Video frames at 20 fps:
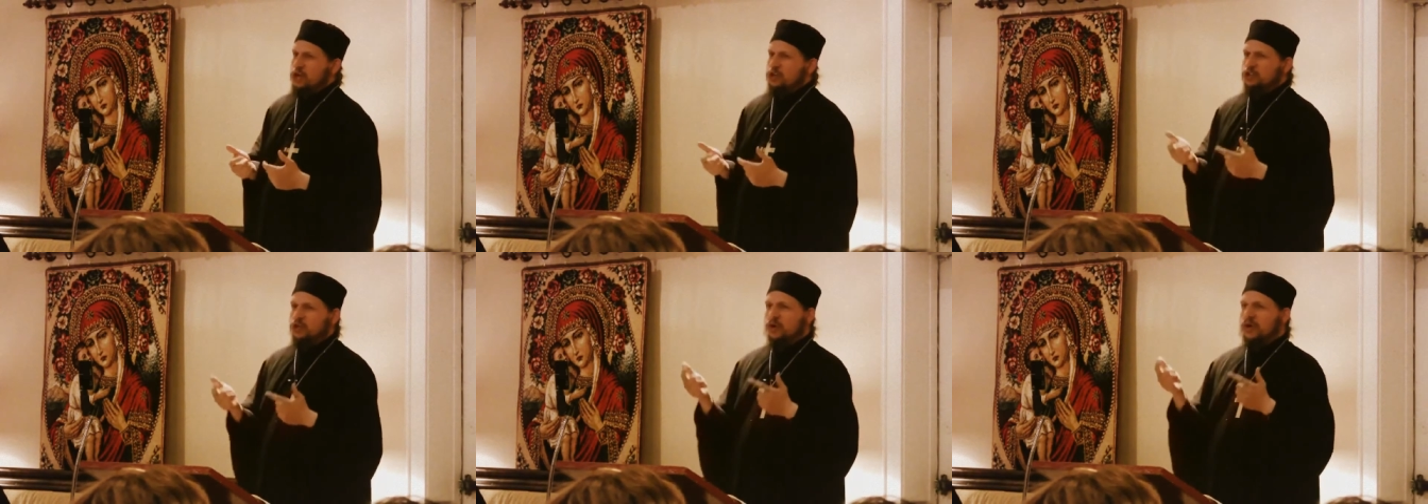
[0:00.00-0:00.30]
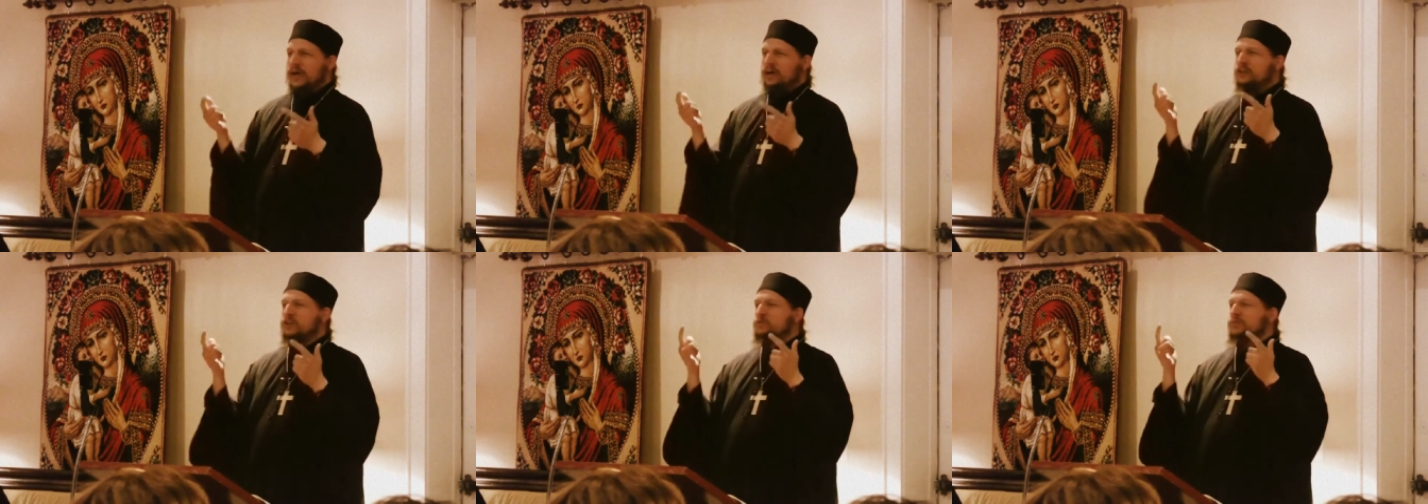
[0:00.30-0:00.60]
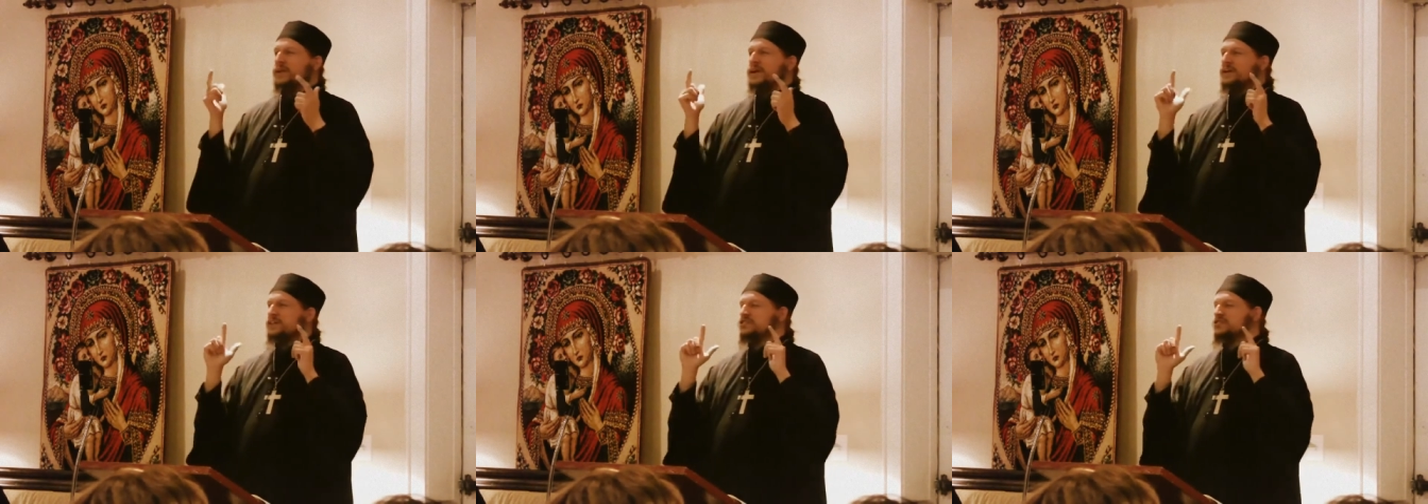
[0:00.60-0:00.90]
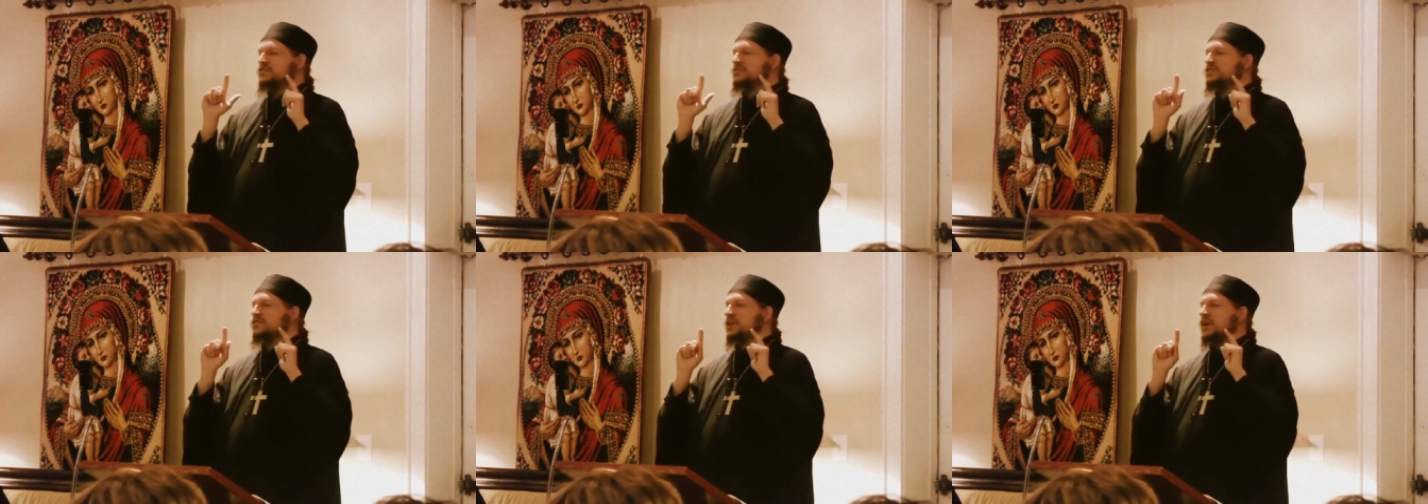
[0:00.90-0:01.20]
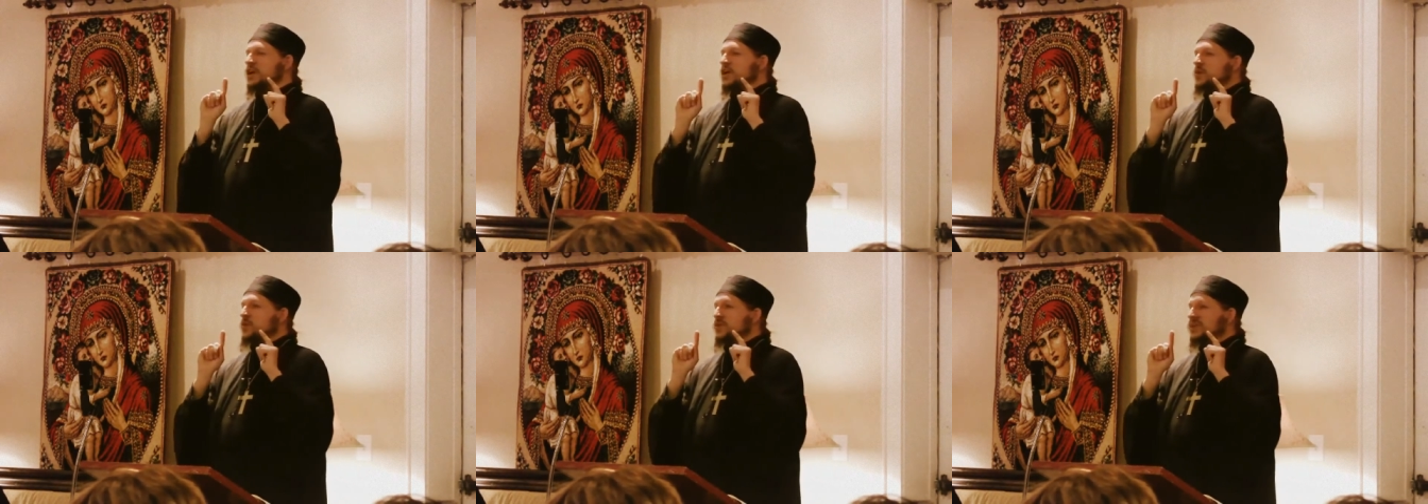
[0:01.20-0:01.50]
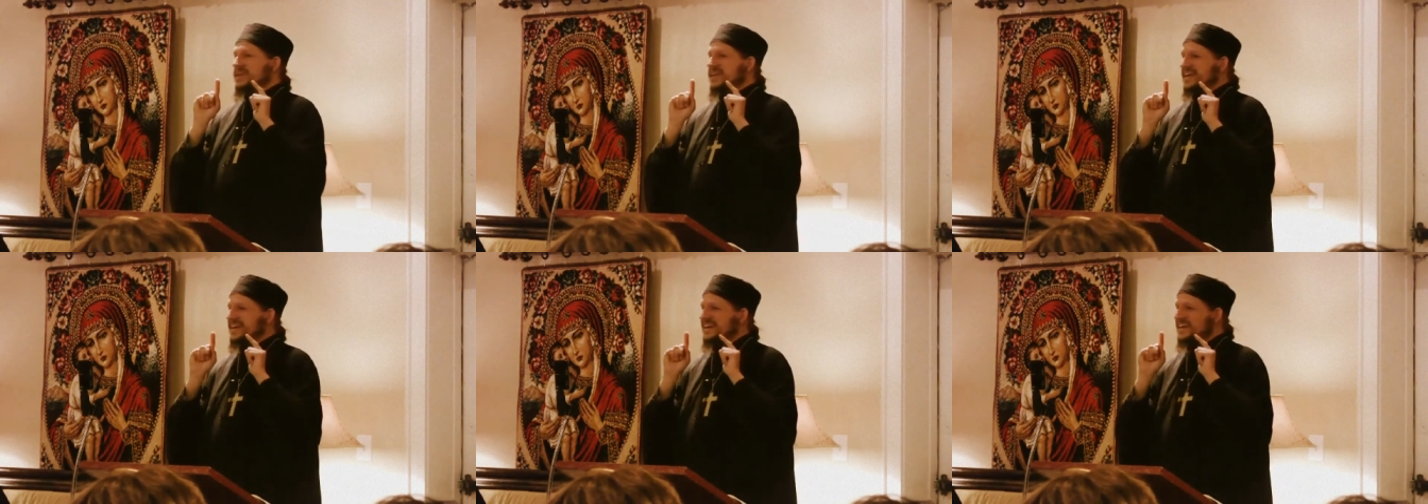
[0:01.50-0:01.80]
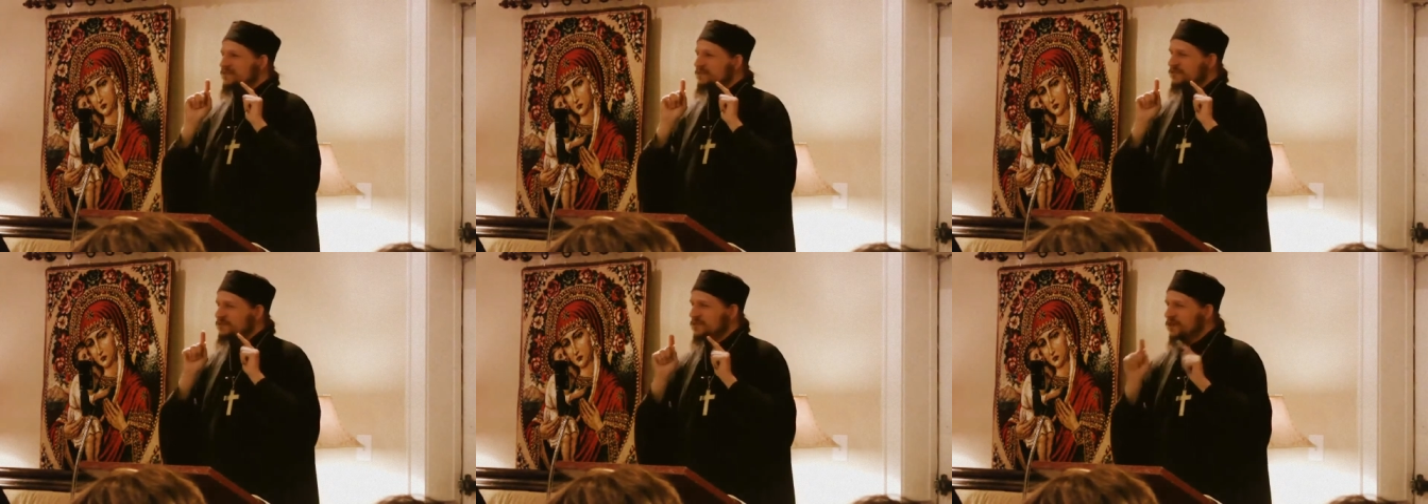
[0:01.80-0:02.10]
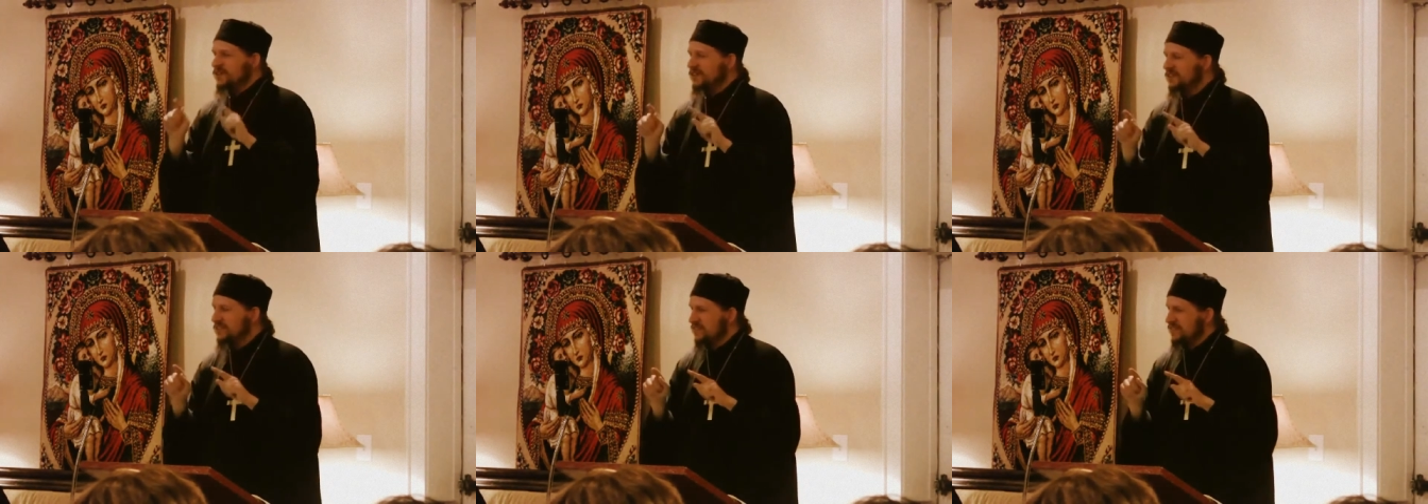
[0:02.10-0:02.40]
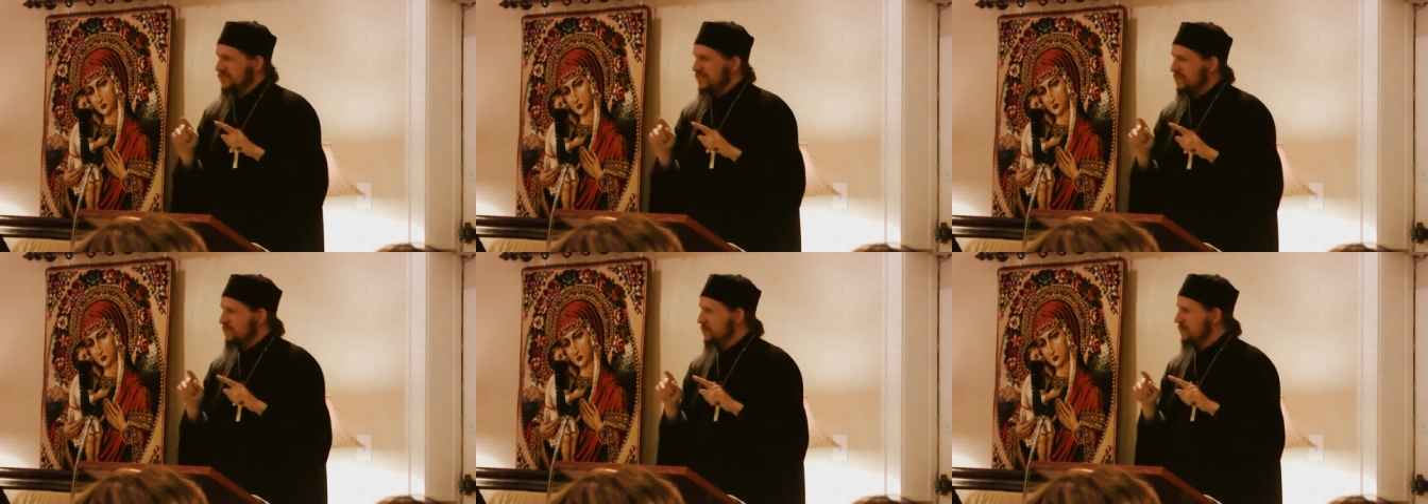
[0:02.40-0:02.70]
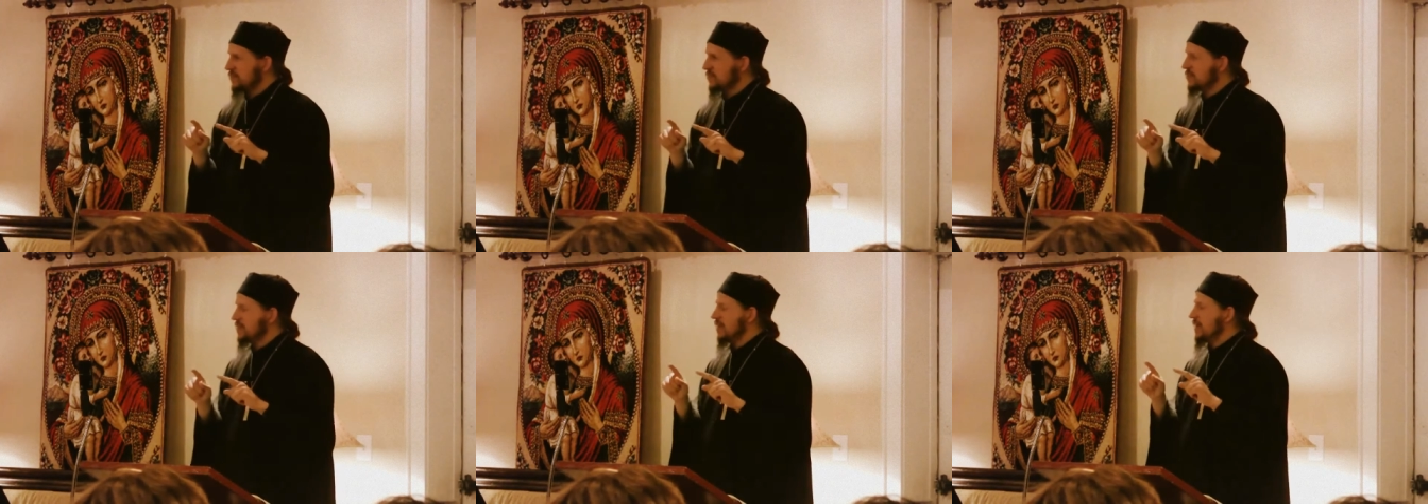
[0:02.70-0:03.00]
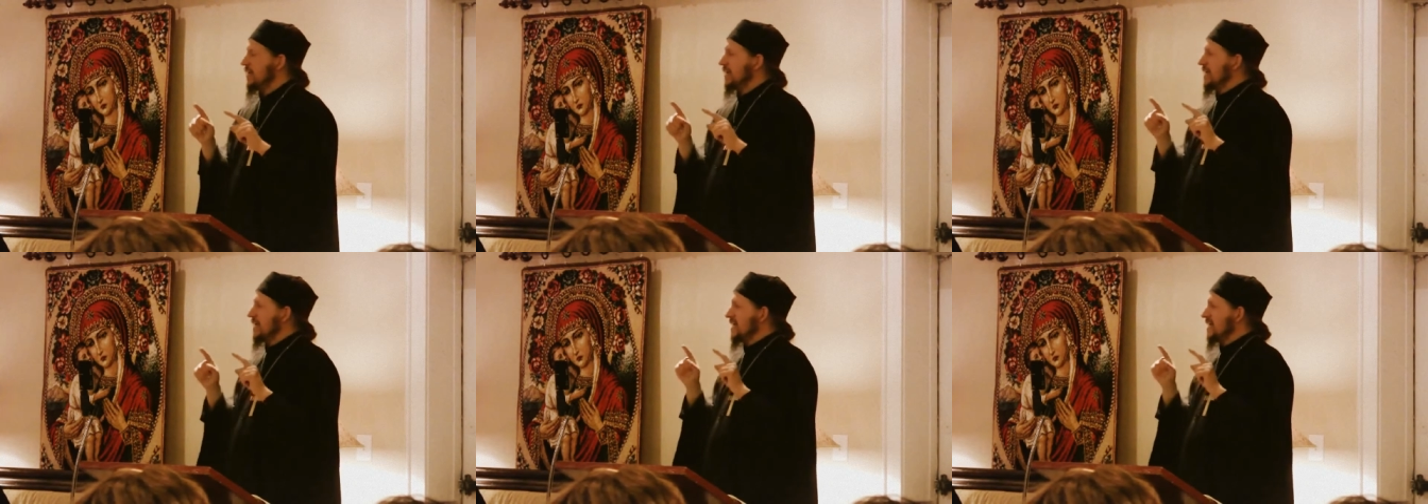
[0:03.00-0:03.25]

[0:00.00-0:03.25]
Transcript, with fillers: So Elder Paisios, when he had confronted the demons,